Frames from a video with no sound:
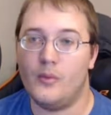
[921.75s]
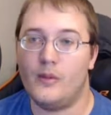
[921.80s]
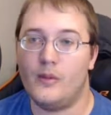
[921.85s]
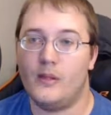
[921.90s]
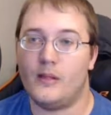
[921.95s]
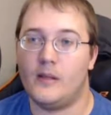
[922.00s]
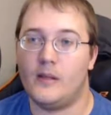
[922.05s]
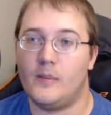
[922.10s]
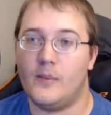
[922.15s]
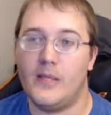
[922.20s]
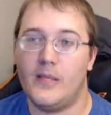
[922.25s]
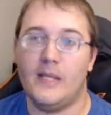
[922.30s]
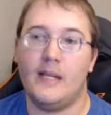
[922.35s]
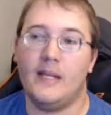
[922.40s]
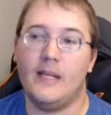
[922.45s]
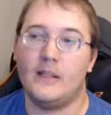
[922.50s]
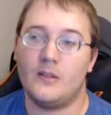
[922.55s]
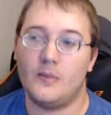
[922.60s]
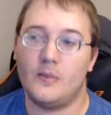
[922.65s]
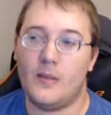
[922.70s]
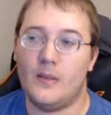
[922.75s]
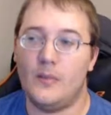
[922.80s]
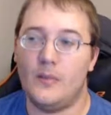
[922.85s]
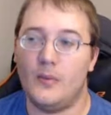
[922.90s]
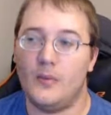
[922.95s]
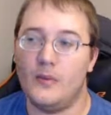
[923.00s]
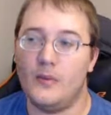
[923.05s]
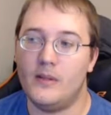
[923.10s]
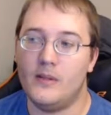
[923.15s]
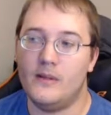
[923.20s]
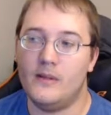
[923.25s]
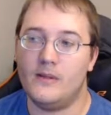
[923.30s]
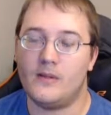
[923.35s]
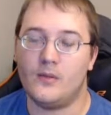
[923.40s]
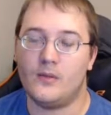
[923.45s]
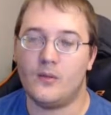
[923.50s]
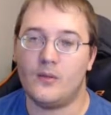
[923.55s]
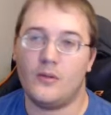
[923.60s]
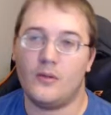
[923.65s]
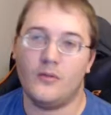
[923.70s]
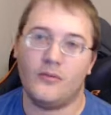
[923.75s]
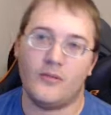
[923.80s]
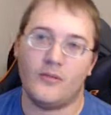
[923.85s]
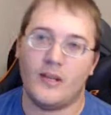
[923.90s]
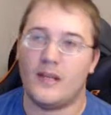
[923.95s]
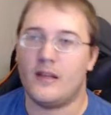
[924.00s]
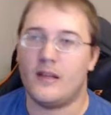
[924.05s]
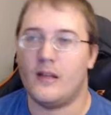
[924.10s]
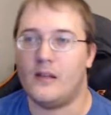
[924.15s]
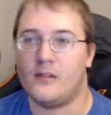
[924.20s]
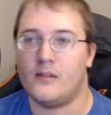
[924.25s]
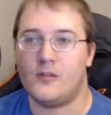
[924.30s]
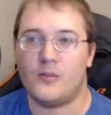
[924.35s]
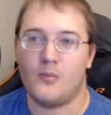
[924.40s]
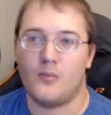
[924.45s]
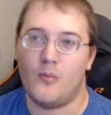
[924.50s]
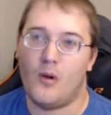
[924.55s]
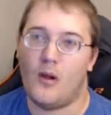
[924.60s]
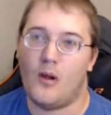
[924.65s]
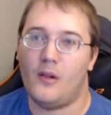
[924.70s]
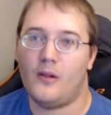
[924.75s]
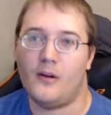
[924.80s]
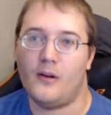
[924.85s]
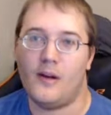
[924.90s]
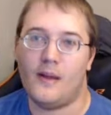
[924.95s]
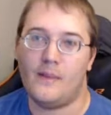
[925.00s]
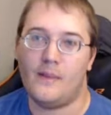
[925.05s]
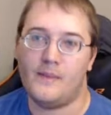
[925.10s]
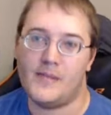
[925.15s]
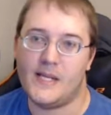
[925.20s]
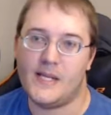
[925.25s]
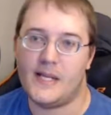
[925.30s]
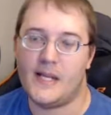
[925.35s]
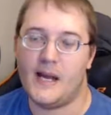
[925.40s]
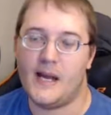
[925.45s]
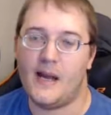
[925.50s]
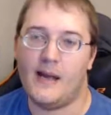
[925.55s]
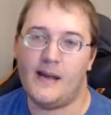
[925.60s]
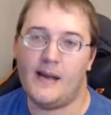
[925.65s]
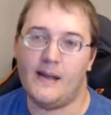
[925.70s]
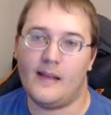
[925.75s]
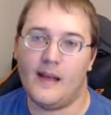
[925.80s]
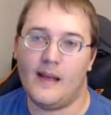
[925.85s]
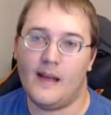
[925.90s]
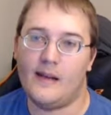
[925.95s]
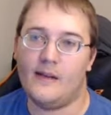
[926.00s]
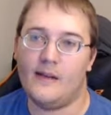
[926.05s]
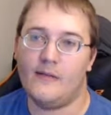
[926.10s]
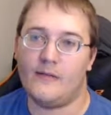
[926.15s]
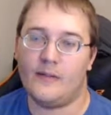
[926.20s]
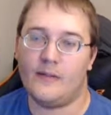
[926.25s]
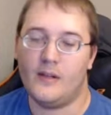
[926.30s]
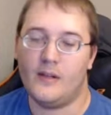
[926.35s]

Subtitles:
and compete against people in sort of like a smaller MDI kind of